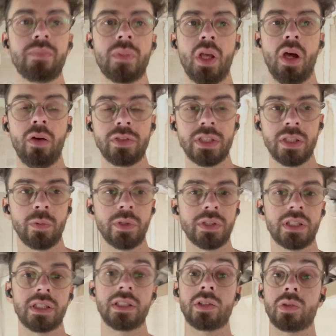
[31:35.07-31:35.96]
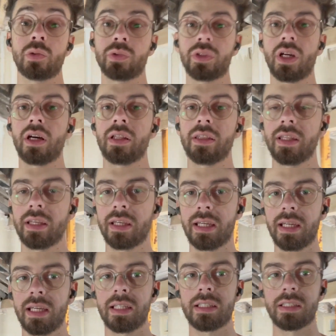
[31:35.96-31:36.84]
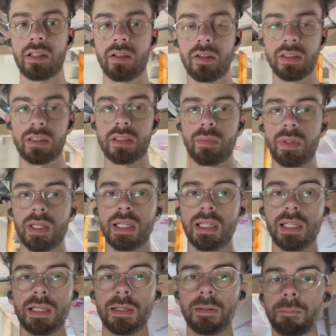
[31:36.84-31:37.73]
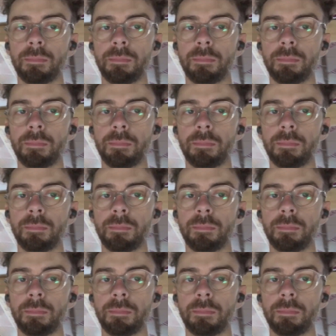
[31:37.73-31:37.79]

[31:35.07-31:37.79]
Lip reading: Obviously, once this is all done, it's going to be